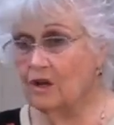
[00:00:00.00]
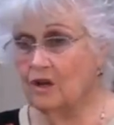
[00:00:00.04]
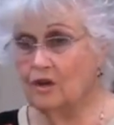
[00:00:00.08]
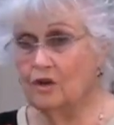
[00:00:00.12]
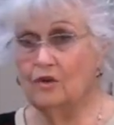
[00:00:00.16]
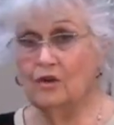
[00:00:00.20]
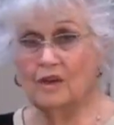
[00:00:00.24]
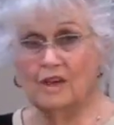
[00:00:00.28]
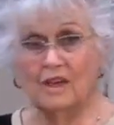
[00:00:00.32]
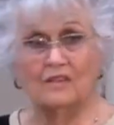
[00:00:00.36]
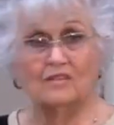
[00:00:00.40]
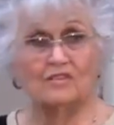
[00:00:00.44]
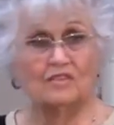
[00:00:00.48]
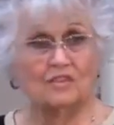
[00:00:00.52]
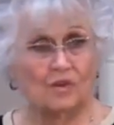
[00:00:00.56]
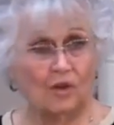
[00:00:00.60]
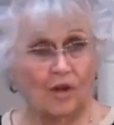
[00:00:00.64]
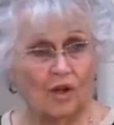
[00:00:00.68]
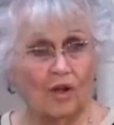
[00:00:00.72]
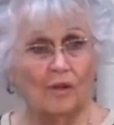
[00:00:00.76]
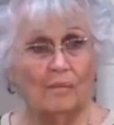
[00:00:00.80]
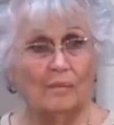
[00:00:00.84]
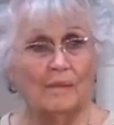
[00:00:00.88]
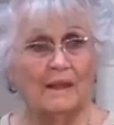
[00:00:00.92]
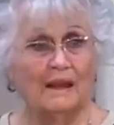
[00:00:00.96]
who gives to
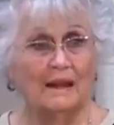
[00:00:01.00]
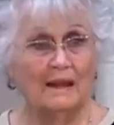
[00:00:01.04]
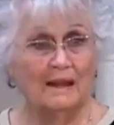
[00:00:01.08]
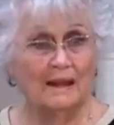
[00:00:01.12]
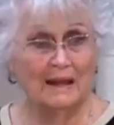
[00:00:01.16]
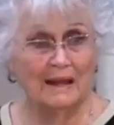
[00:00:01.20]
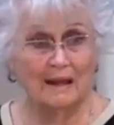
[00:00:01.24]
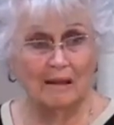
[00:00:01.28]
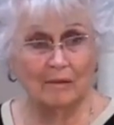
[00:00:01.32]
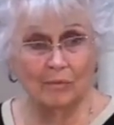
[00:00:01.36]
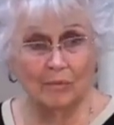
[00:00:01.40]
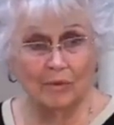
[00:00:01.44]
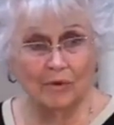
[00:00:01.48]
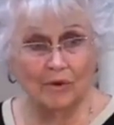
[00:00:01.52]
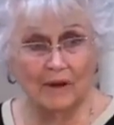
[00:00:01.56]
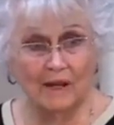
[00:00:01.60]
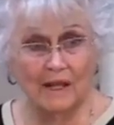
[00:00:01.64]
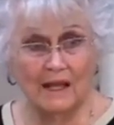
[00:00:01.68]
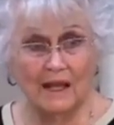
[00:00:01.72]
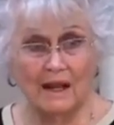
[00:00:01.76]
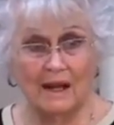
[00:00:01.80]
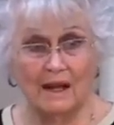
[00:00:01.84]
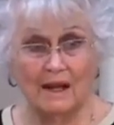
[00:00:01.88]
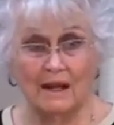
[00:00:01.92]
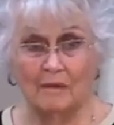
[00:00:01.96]
all men
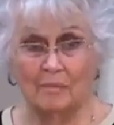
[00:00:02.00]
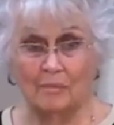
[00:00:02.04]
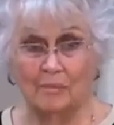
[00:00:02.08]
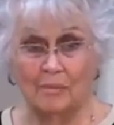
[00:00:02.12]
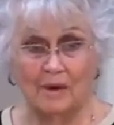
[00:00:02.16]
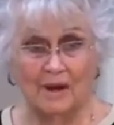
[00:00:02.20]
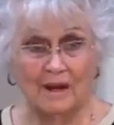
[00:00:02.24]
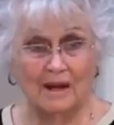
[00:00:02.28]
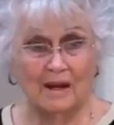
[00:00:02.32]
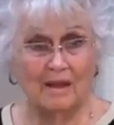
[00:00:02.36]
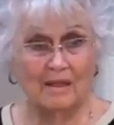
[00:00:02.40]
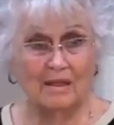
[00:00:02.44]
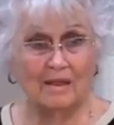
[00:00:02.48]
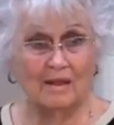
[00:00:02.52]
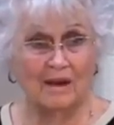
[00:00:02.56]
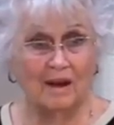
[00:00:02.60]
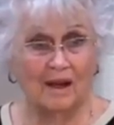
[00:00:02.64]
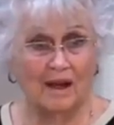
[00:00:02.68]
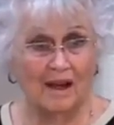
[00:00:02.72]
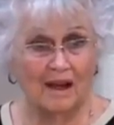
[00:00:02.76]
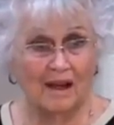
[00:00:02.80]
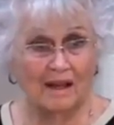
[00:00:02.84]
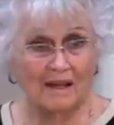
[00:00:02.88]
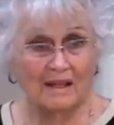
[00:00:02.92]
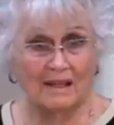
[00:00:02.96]
liberally and upbraideth
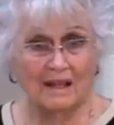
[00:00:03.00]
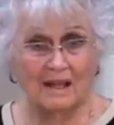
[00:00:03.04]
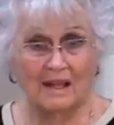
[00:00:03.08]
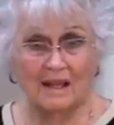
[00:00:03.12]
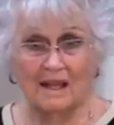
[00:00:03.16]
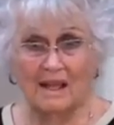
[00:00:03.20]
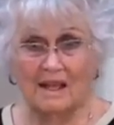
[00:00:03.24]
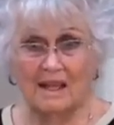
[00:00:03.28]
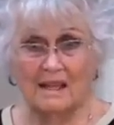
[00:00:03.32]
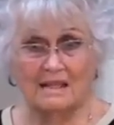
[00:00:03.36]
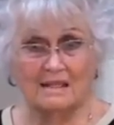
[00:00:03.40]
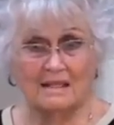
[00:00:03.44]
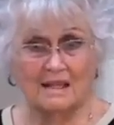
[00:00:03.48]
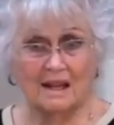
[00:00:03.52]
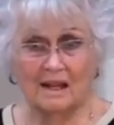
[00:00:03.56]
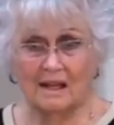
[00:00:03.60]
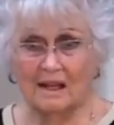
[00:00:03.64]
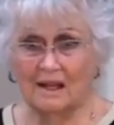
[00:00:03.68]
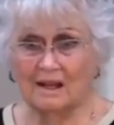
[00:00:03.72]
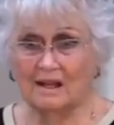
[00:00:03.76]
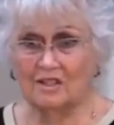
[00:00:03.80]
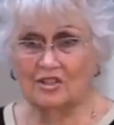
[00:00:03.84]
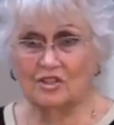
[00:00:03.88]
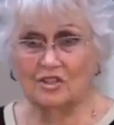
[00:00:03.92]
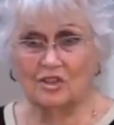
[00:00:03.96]
not? He's not
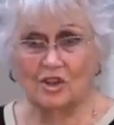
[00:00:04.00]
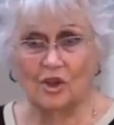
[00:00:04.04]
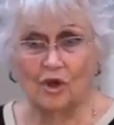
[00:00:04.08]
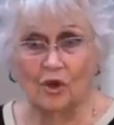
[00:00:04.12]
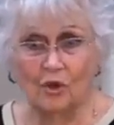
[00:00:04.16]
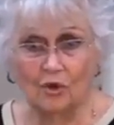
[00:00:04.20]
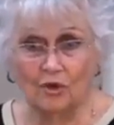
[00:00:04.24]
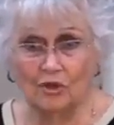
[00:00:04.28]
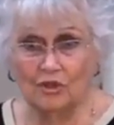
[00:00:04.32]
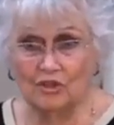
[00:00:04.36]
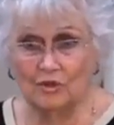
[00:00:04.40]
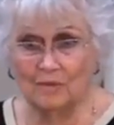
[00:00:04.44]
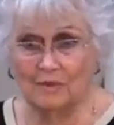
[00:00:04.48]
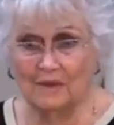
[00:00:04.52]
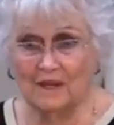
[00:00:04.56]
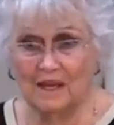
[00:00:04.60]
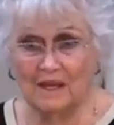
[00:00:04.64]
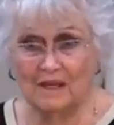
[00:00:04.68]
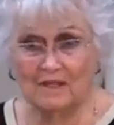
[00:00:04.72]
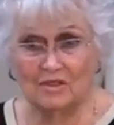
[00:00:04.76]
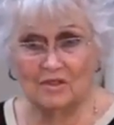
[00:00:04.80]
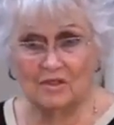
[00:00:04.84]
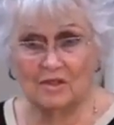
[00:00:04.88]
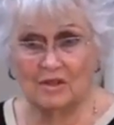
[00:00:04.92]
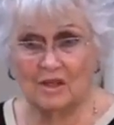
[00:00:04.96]
going to scold you
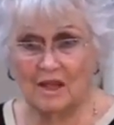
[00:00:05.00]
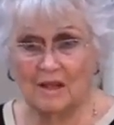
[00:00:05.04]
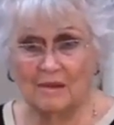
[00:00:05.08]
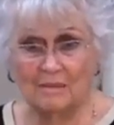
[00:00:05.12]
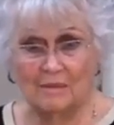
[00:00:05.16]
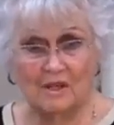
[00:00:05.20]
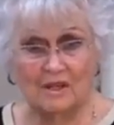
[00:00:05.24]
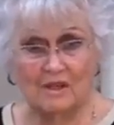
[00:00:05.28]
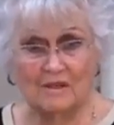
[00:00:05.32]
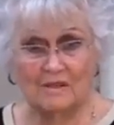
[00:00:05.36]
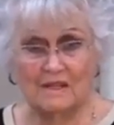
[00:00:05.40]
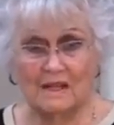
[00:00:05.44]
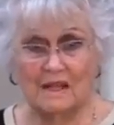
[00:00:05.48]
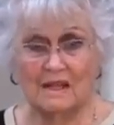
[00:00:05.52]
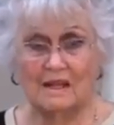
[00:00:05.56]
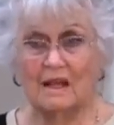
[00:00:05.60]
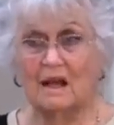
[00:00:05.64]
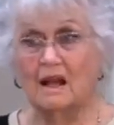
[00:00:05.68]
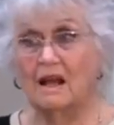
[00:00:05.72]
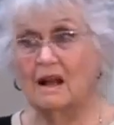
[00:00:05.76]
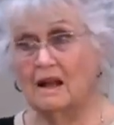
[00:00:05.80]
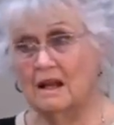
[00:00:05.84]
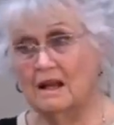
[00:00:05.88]
because you come and you say, God,